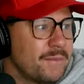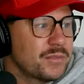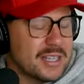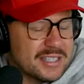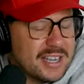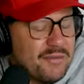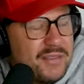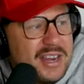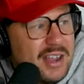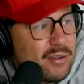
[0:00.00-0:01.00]
Right. It's like a
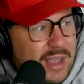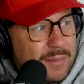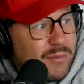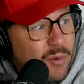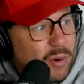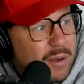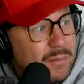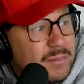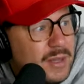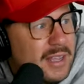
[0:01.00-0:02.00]
video game for
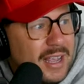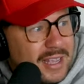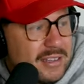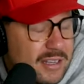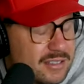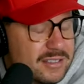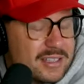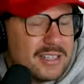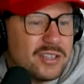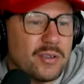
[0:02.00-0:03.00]
them, and that's
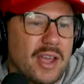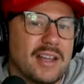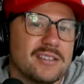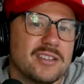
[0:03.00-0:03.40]
that's okay.